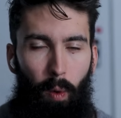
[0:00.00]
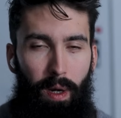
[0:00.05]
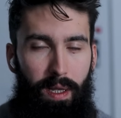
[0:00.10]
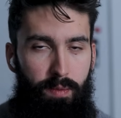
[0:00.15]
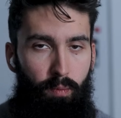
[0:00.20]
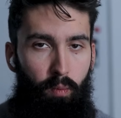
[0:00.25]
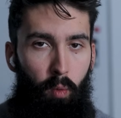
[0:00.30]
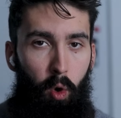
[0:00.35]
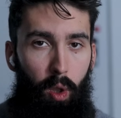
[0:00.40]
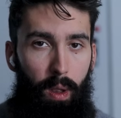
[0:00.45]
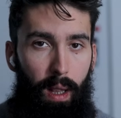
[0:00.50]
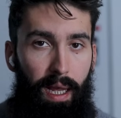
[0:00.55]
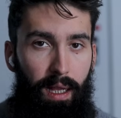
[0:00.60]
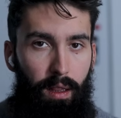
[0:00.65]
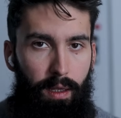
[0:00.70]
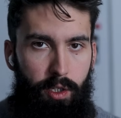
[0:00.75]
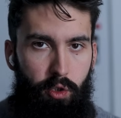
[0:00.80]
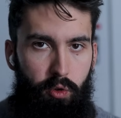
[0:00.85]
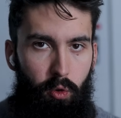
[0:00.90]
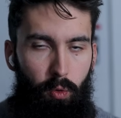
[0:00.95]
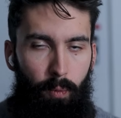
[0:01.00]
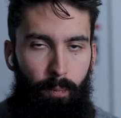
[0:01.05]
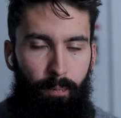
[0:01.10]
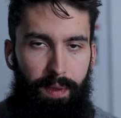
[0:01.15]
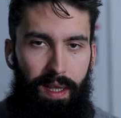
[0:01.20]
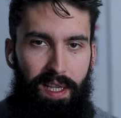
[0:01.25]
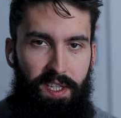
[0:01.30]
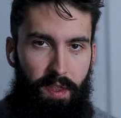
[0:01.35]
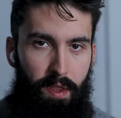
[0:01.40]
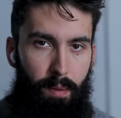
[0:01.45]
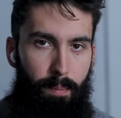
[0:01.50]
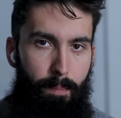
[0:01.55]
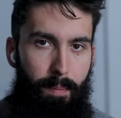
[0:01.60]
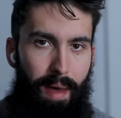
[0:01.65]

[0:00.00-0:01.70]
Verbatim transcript: what is more likely true is that the